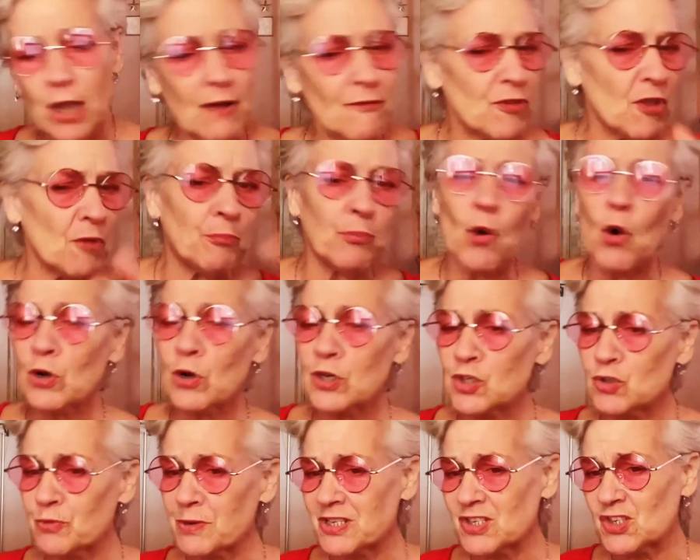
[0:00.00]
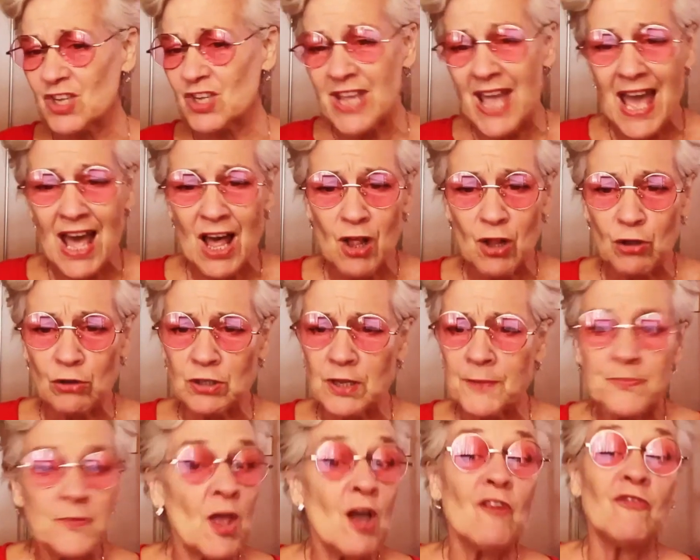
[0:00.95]
of the portraits yelled,
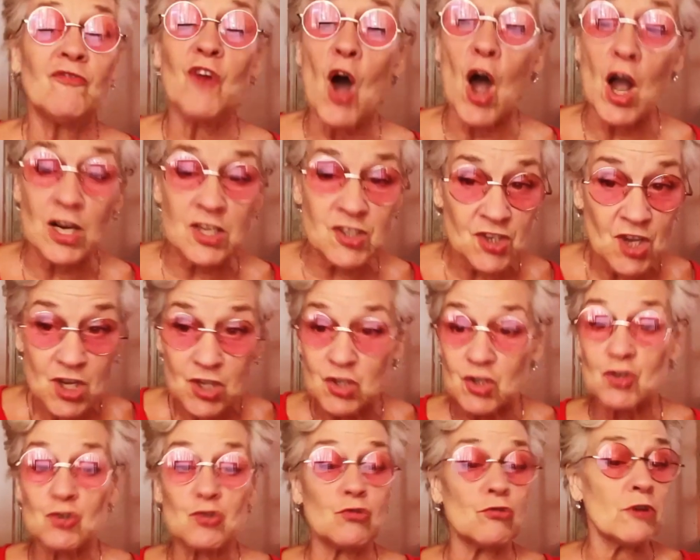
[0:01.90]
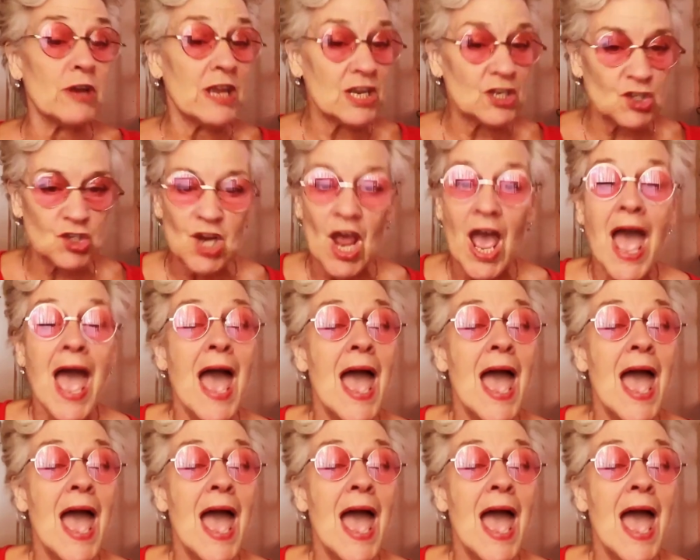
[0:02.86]
Fox screeched,